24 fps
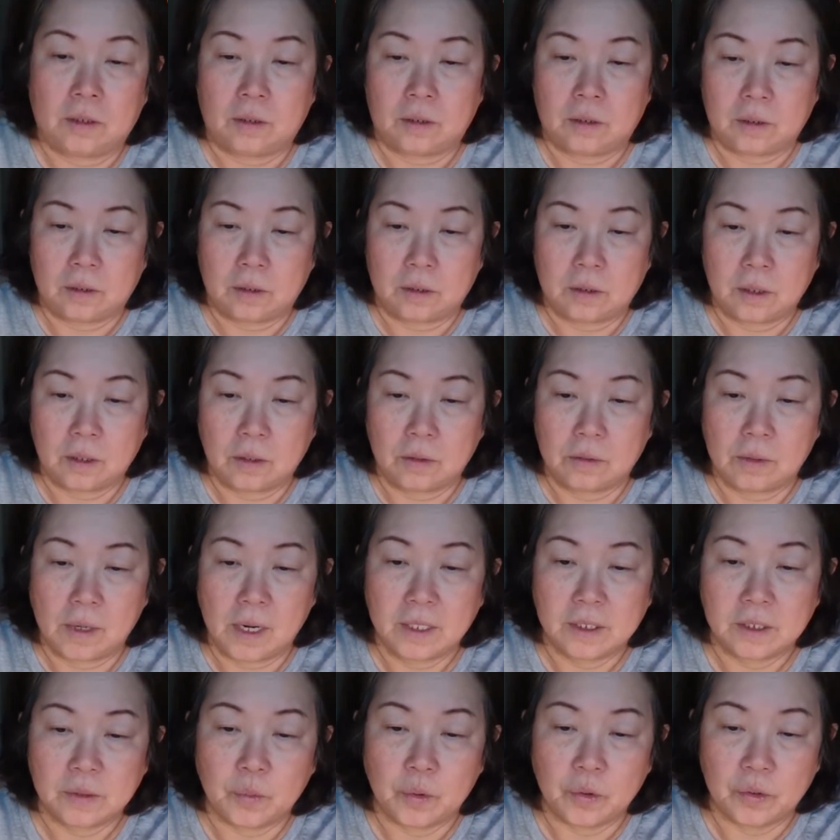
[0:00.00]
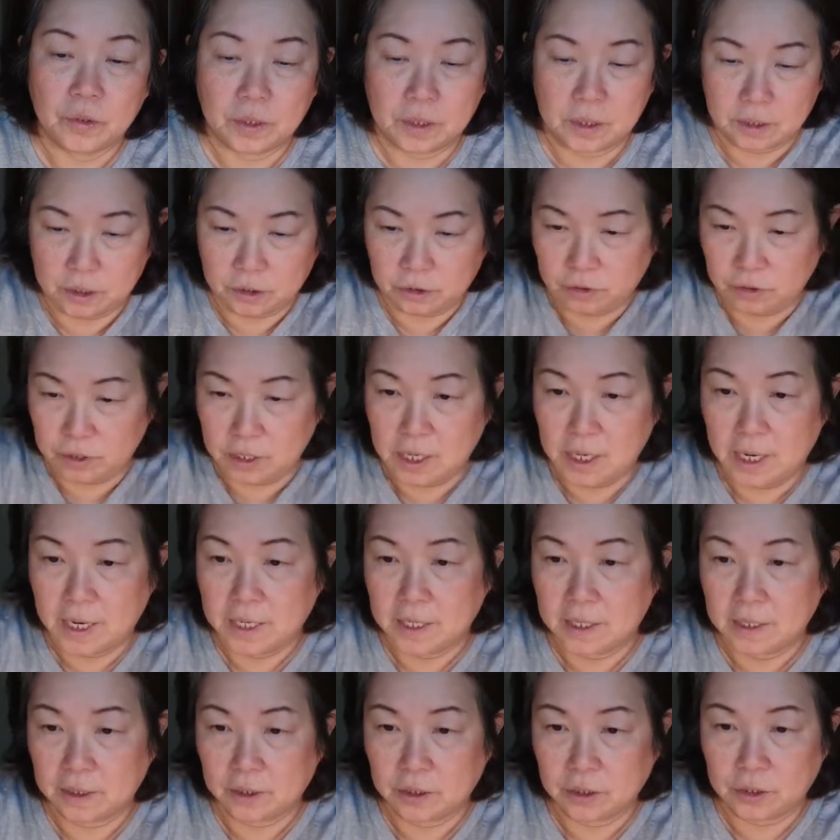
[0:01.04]
so let's put the 3
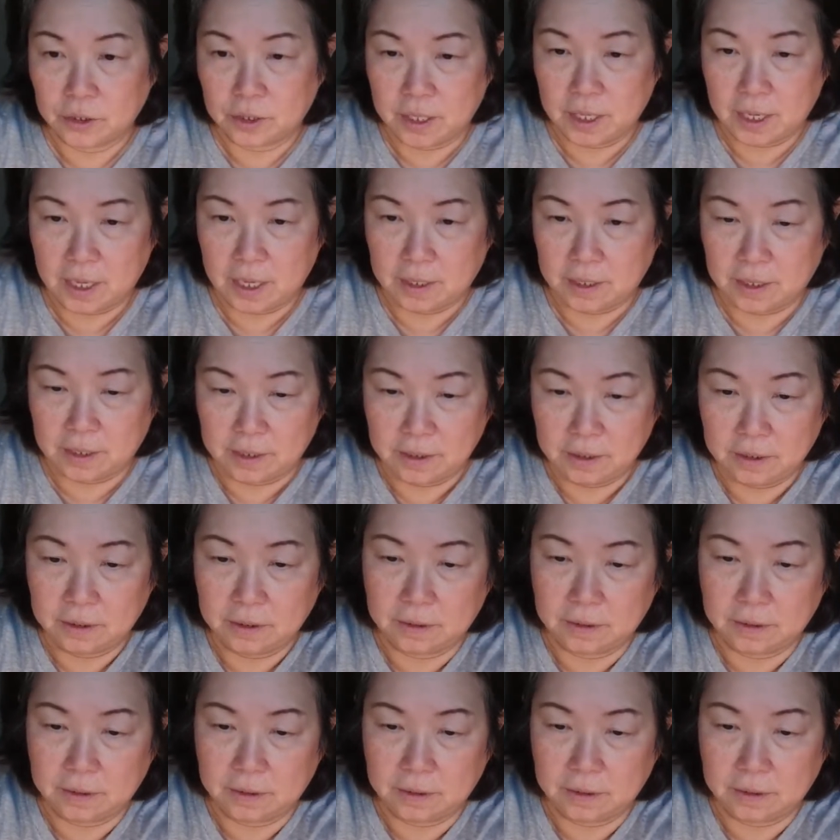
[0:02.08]
layers together